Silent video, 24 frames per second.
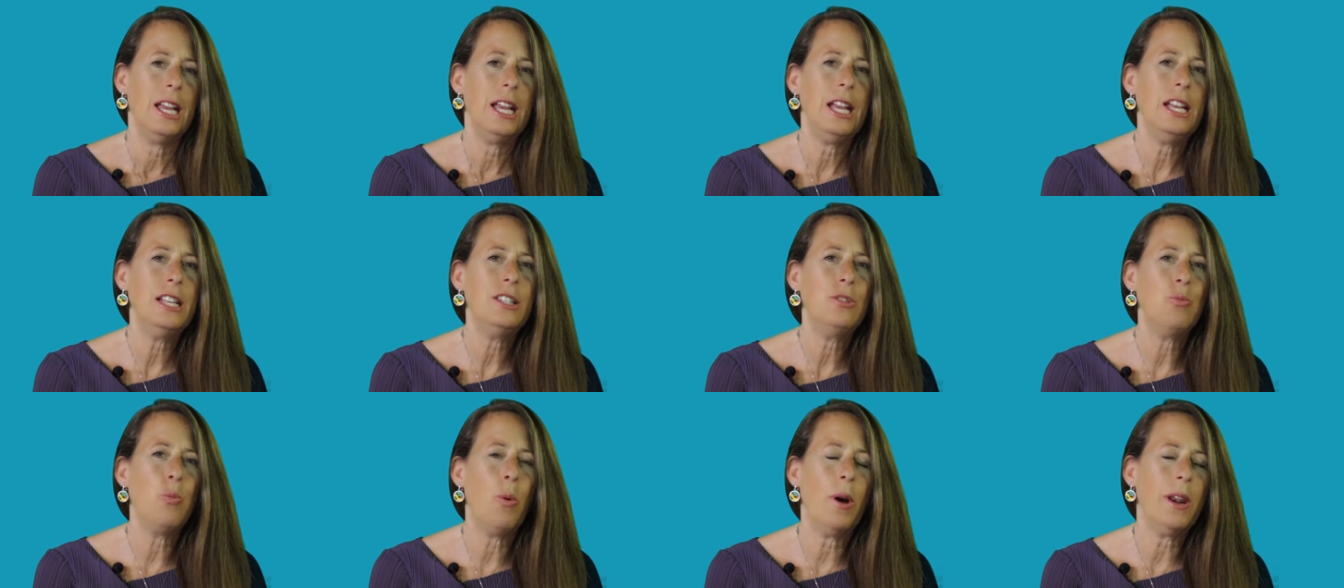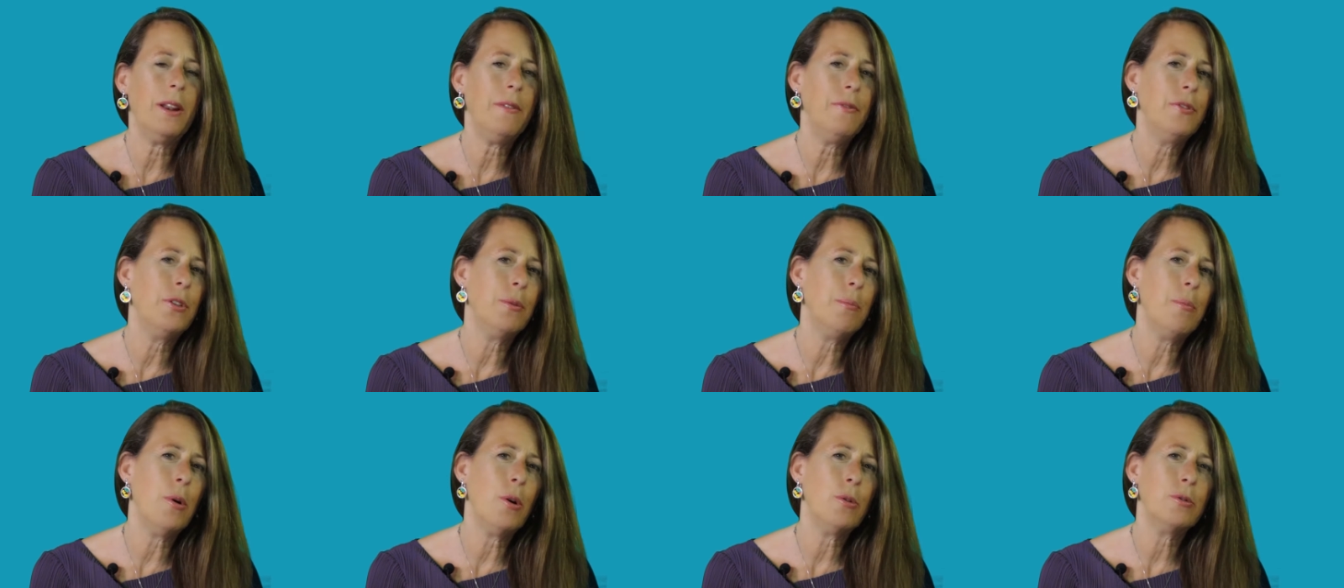is one of
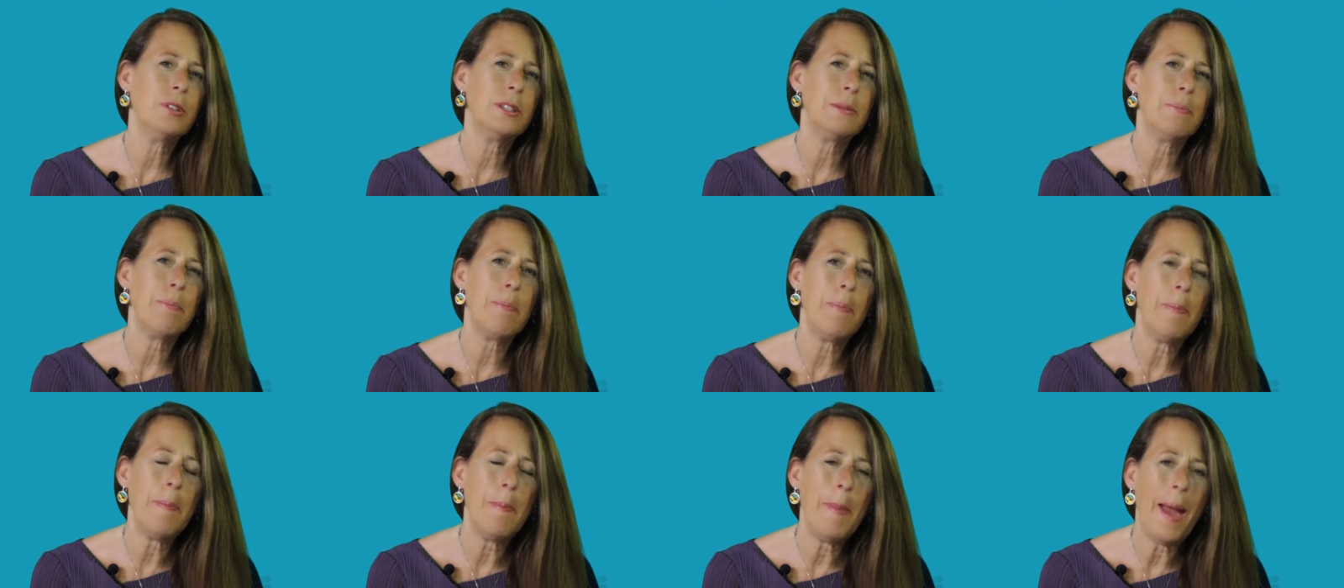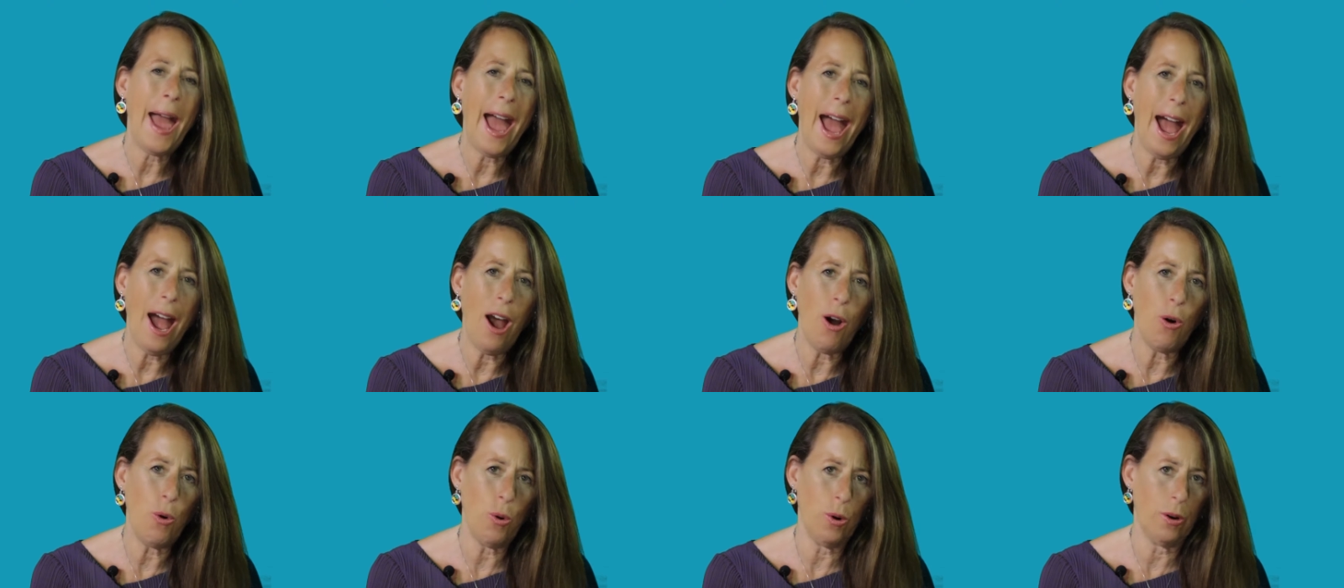the most
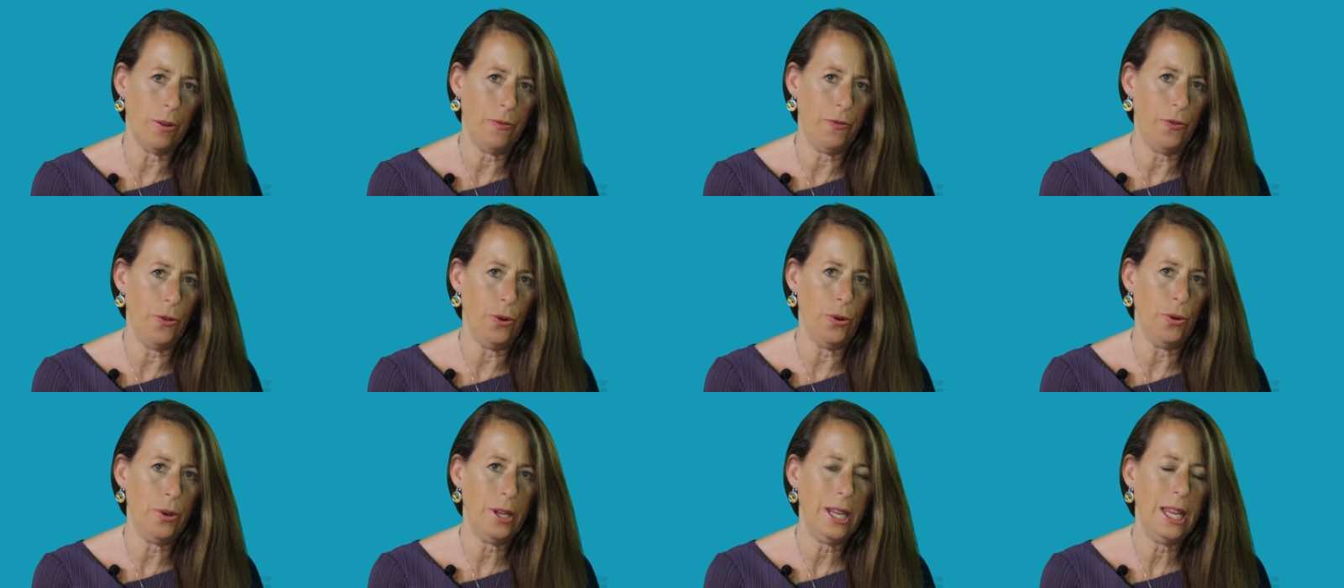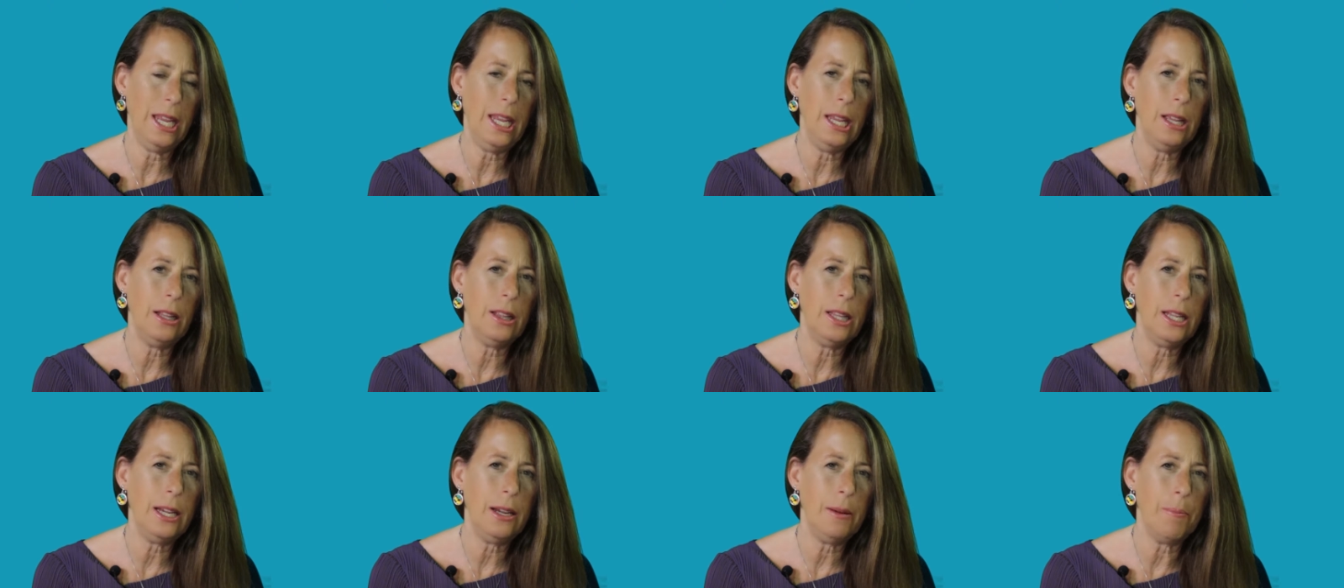powerful
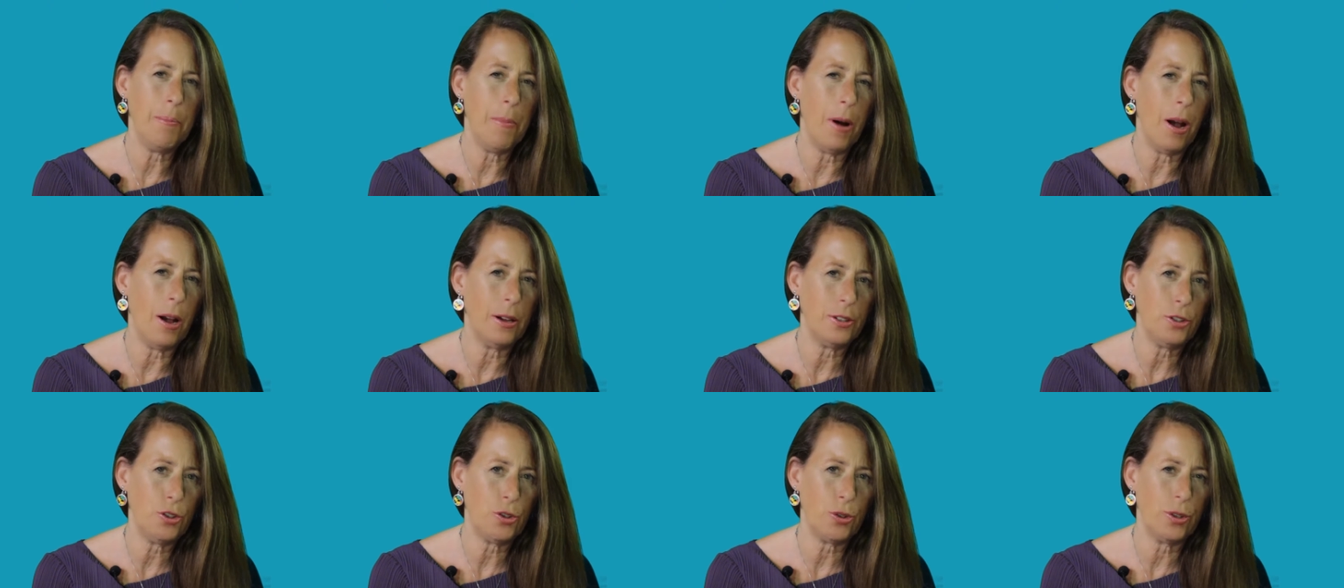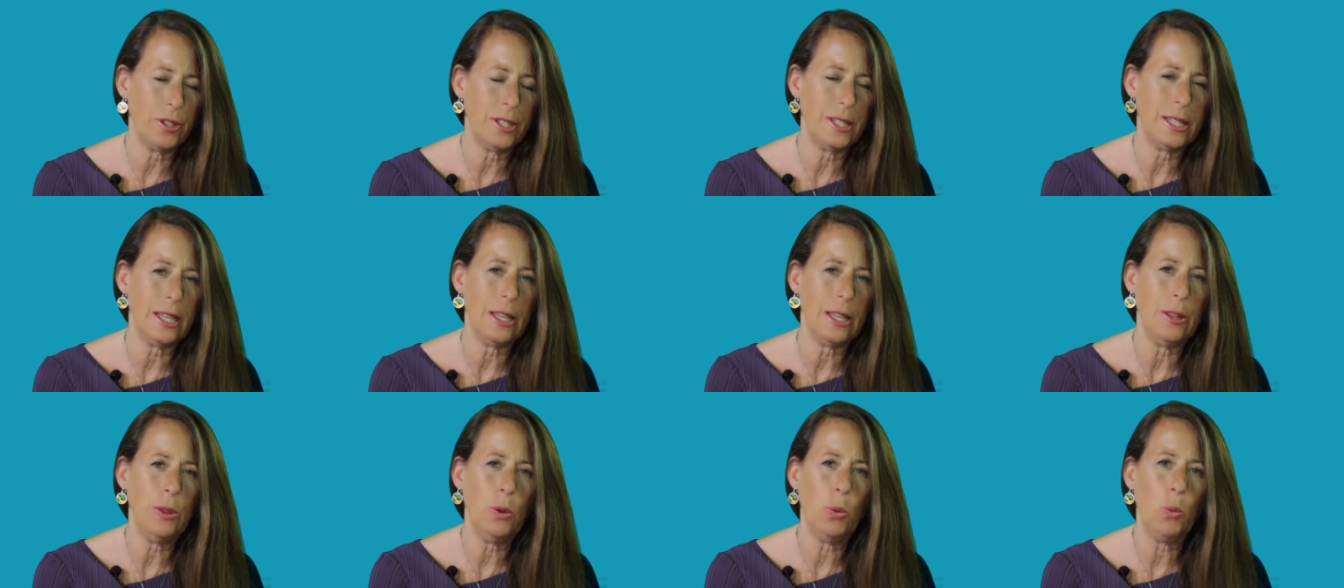healing mantras
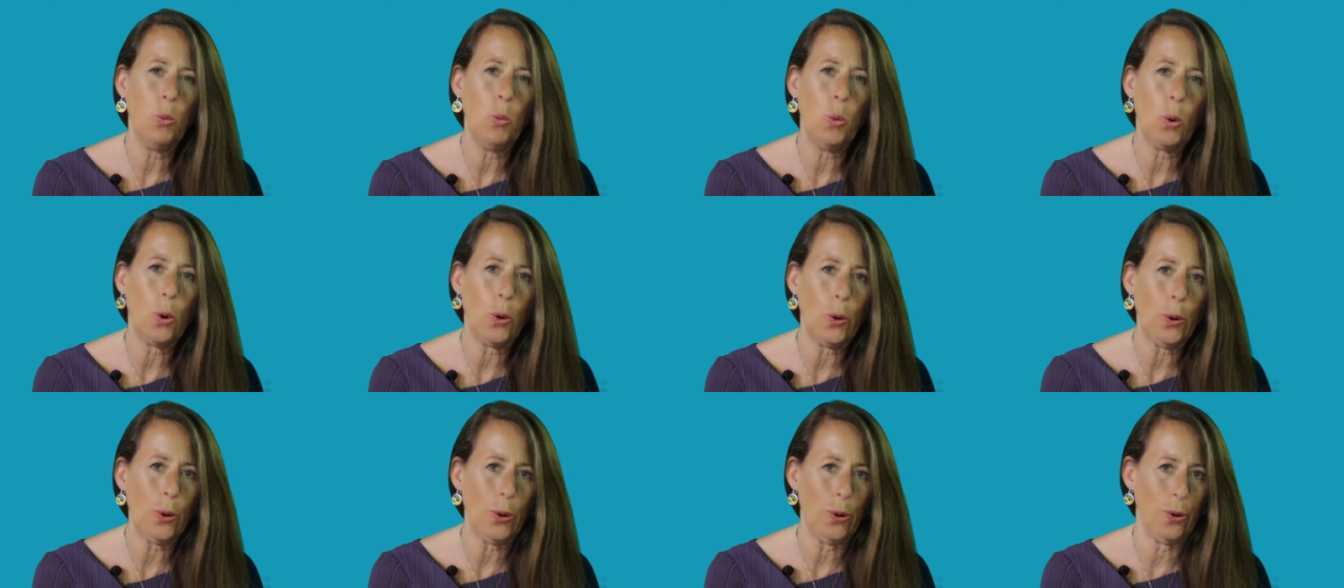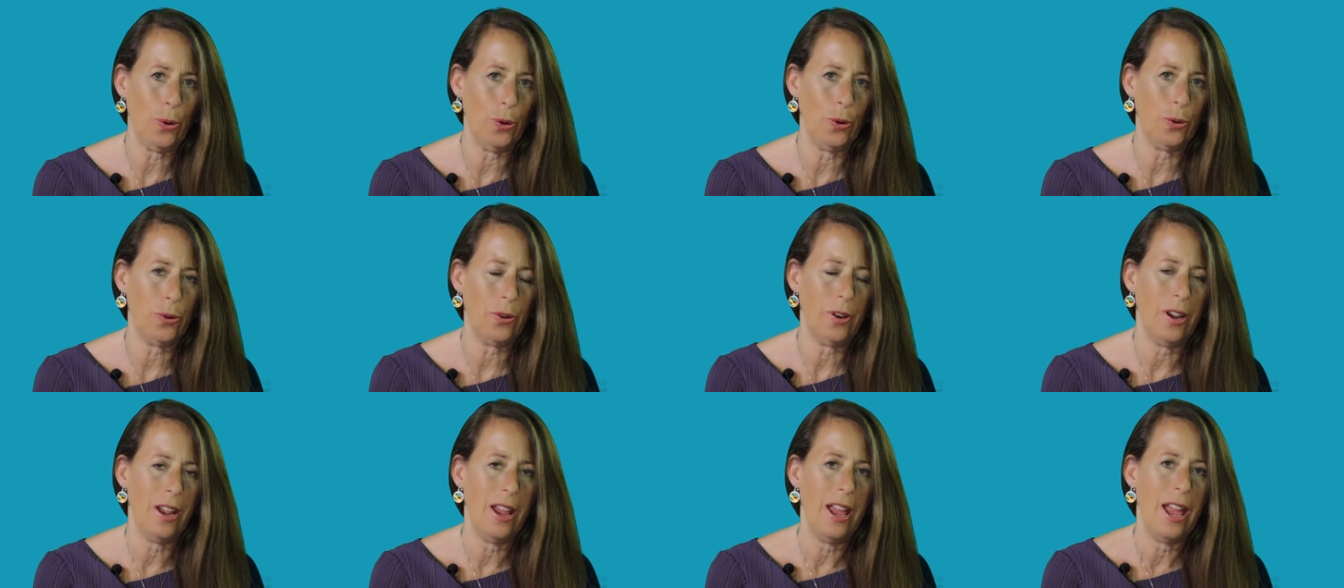in the
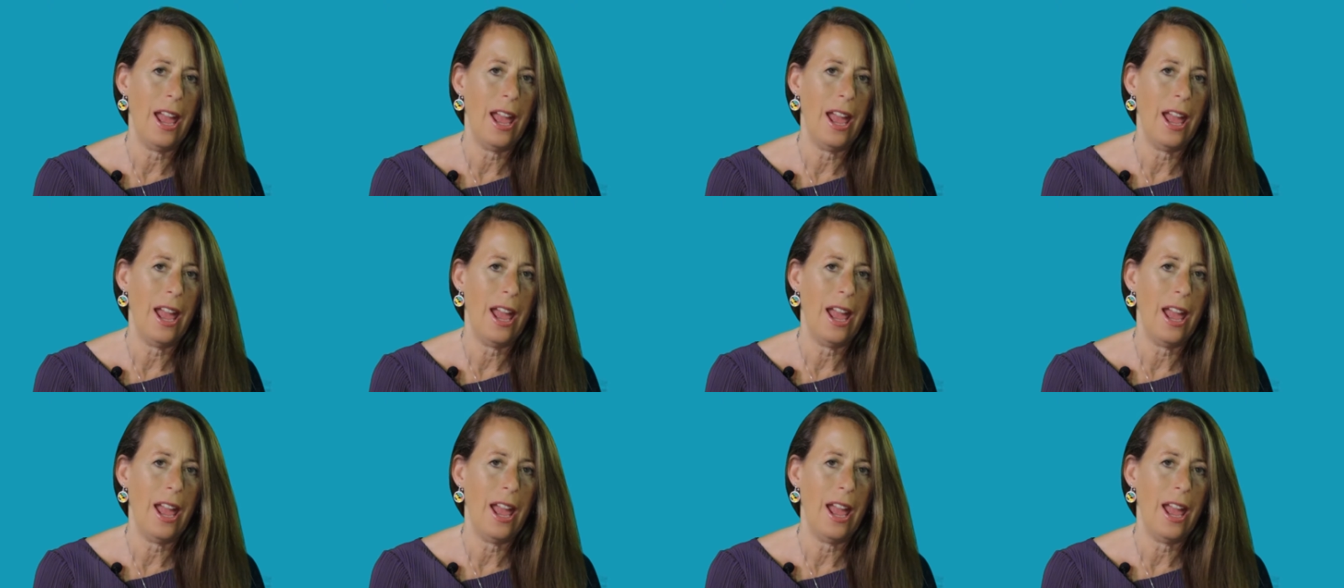world,